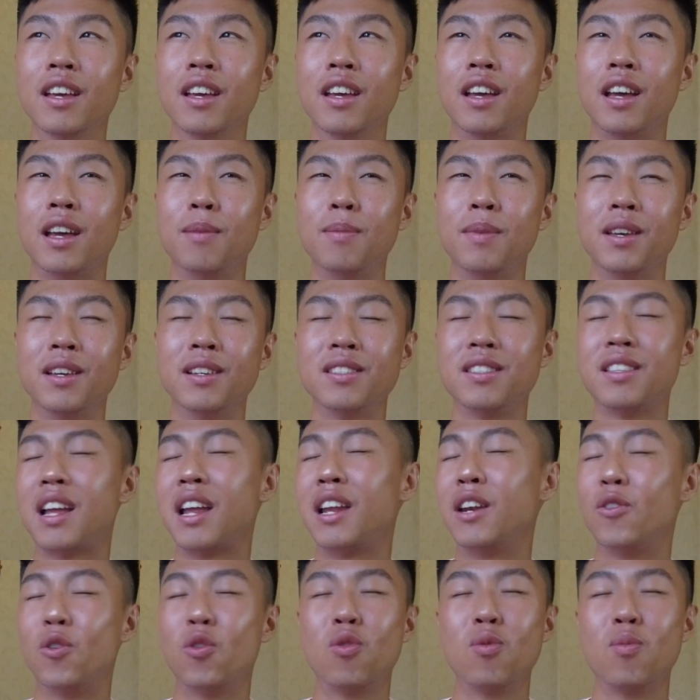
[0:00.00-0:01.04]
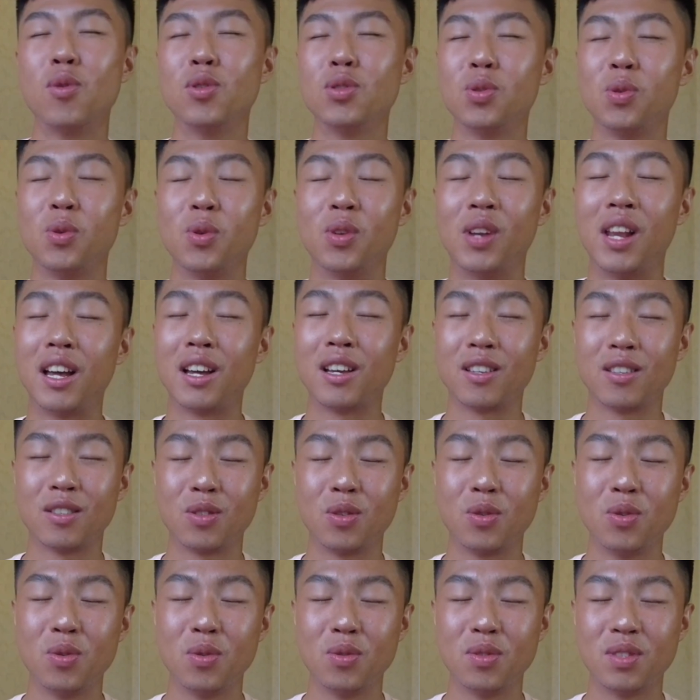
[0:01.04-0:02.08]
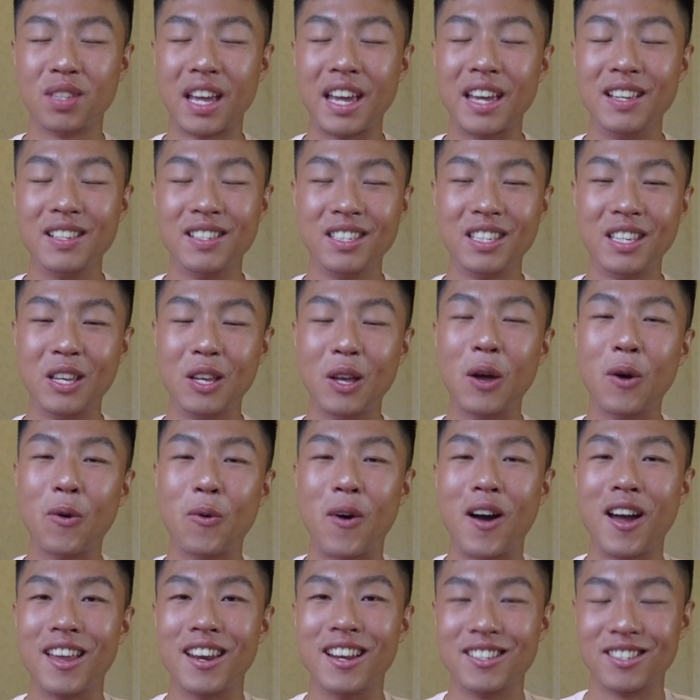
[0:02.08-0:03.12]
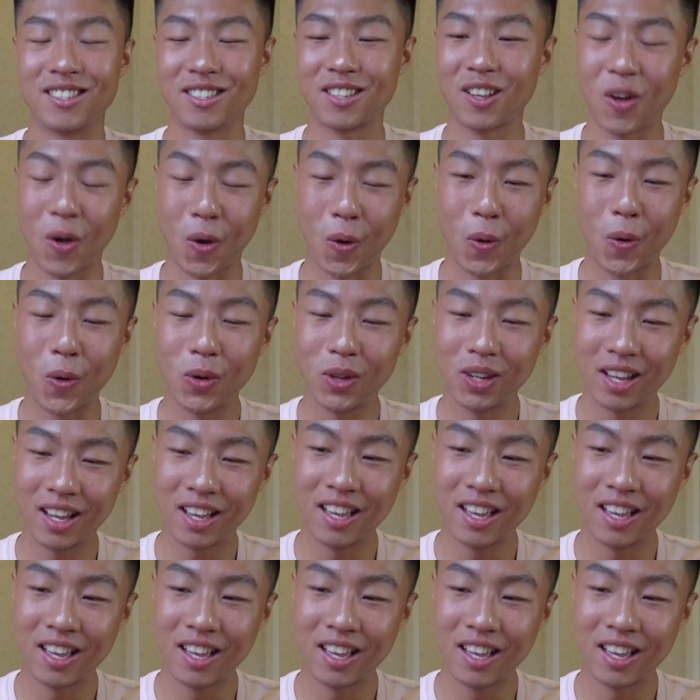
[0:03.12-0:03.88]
I mean, isn't that normal to use AC while it's cold?